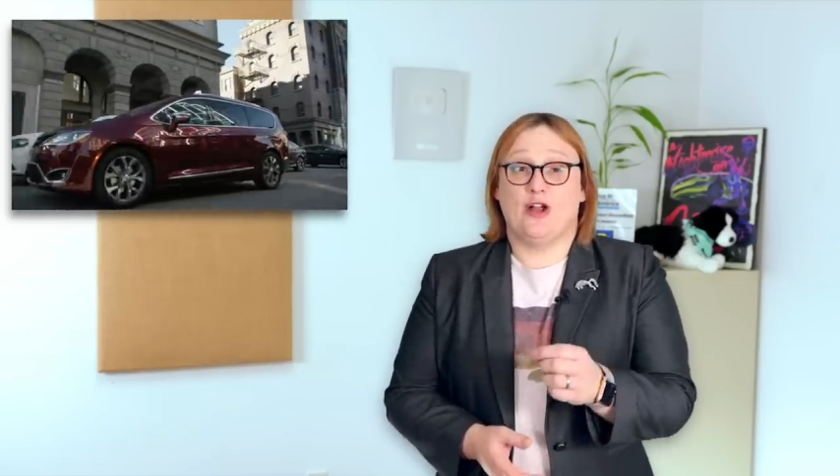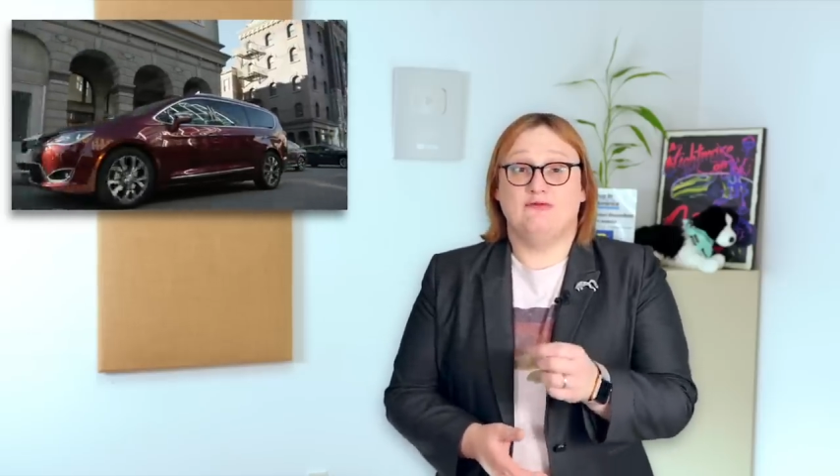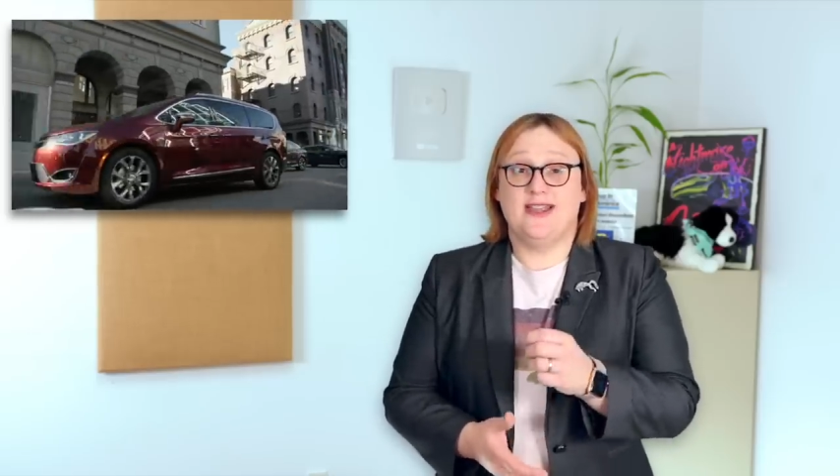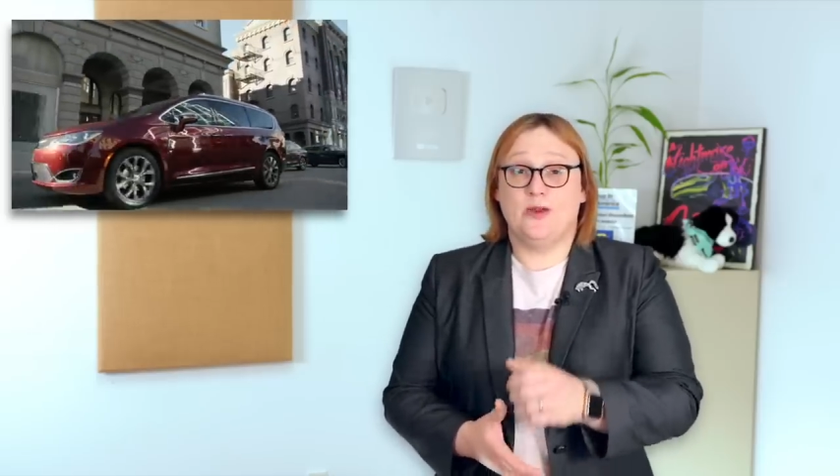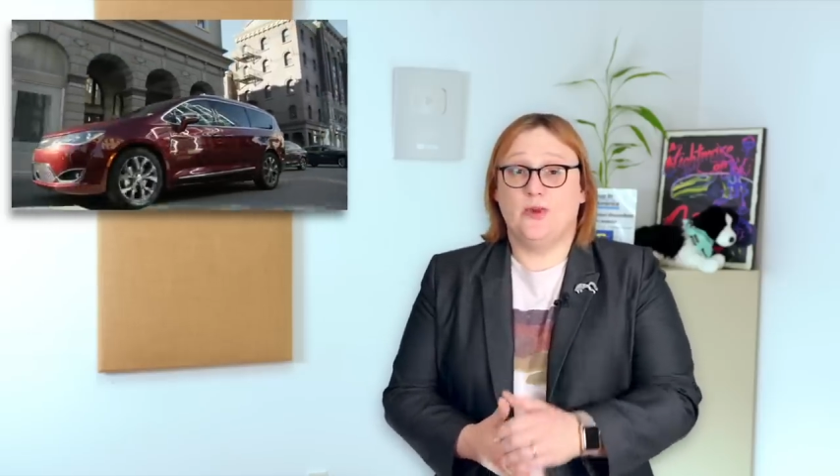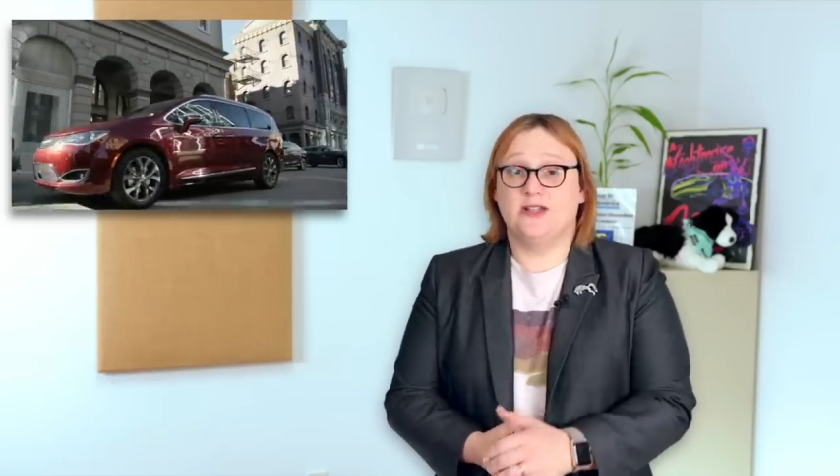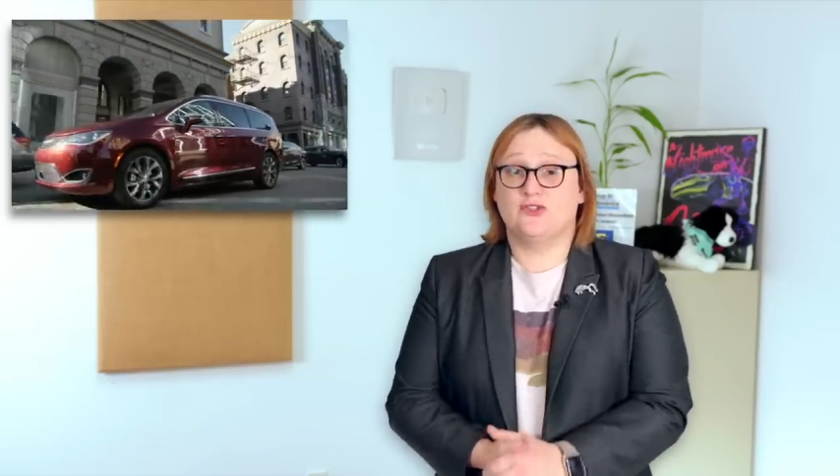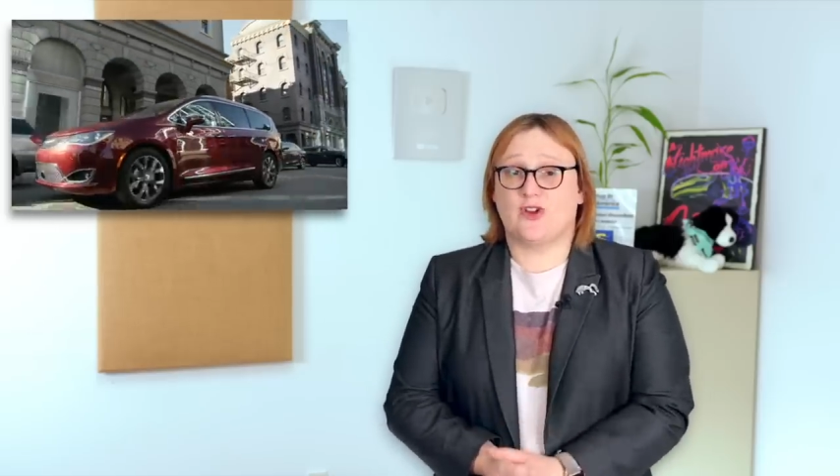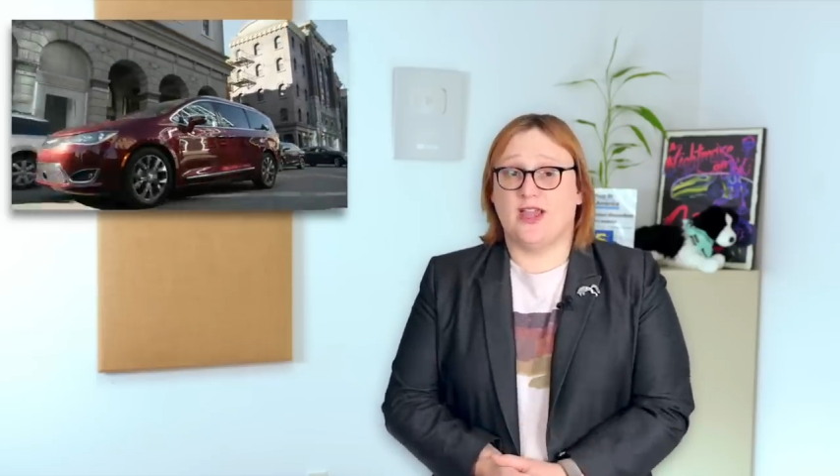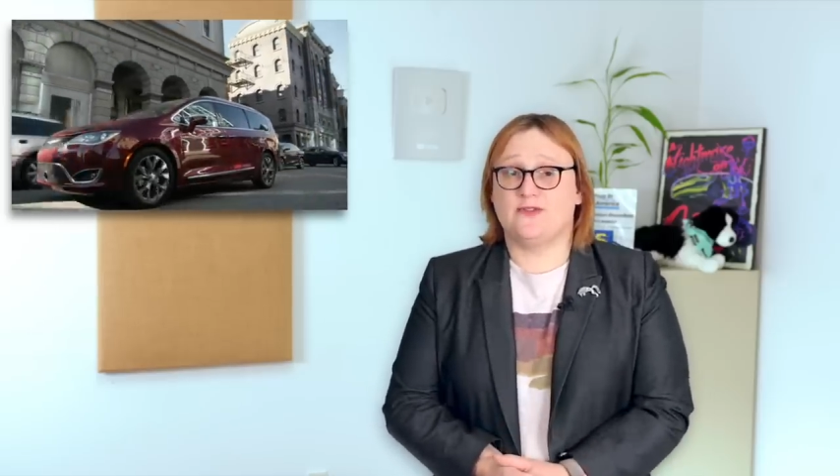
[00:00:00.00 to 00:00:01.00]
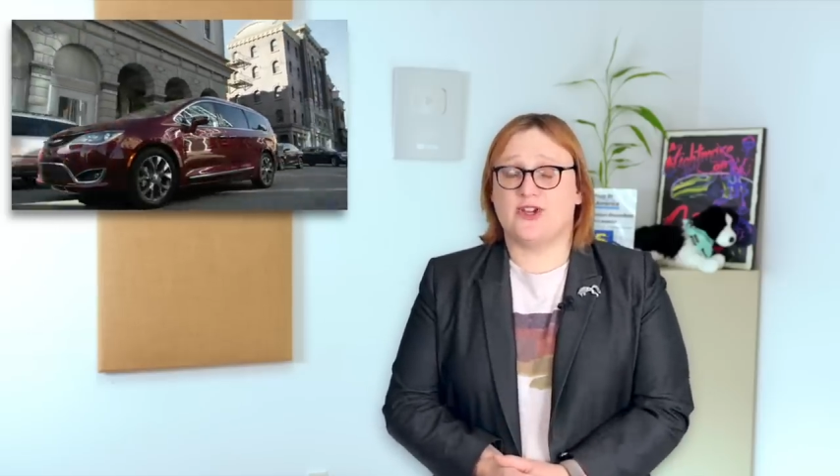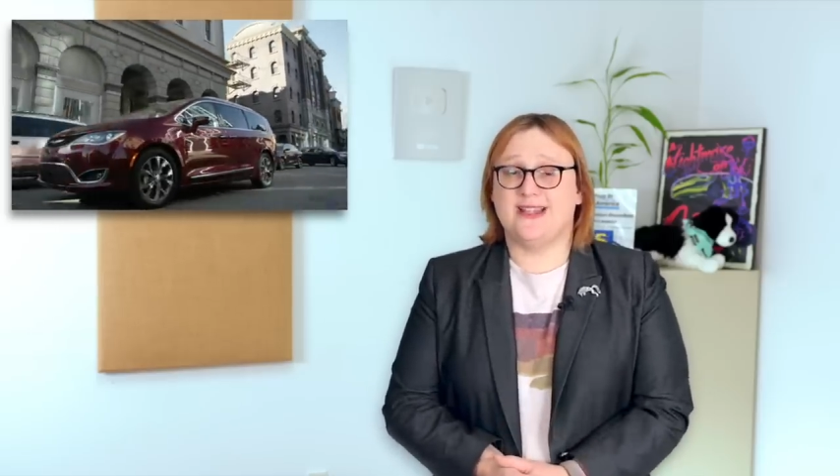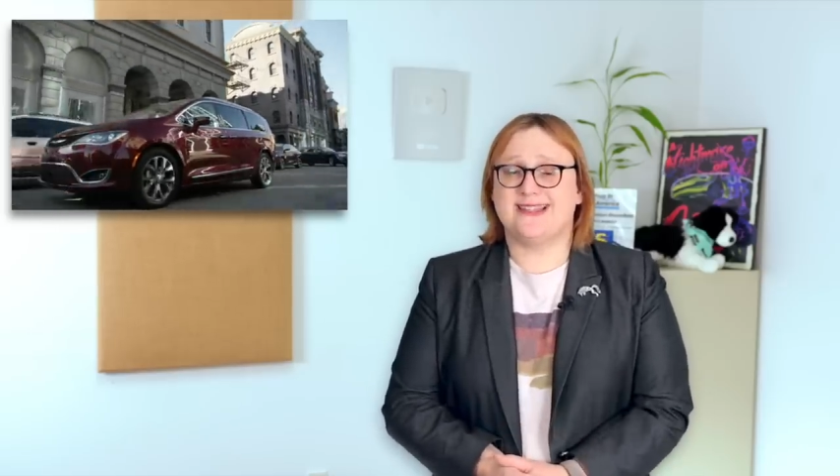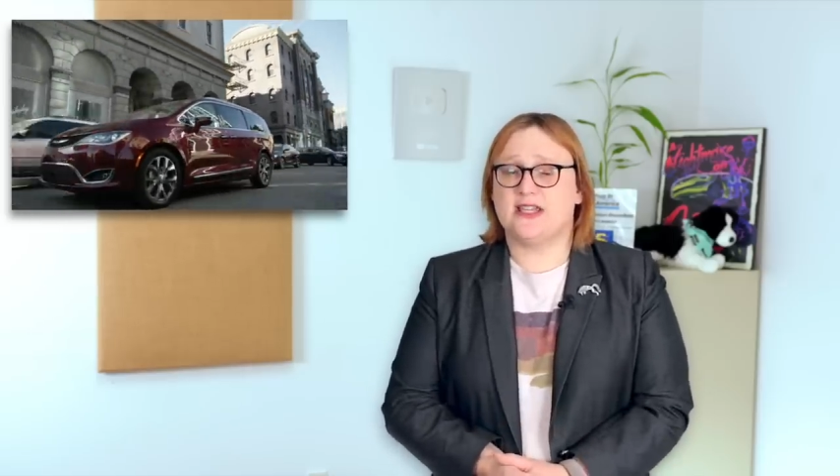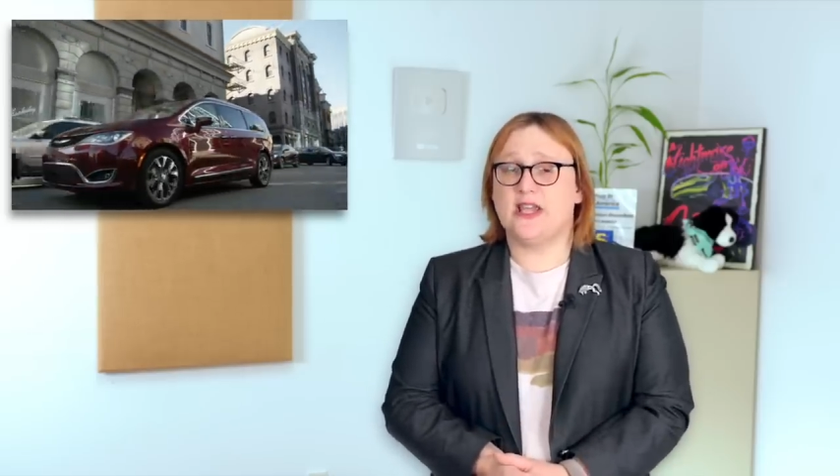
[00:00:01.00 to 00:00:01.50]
rear wheel drive trains and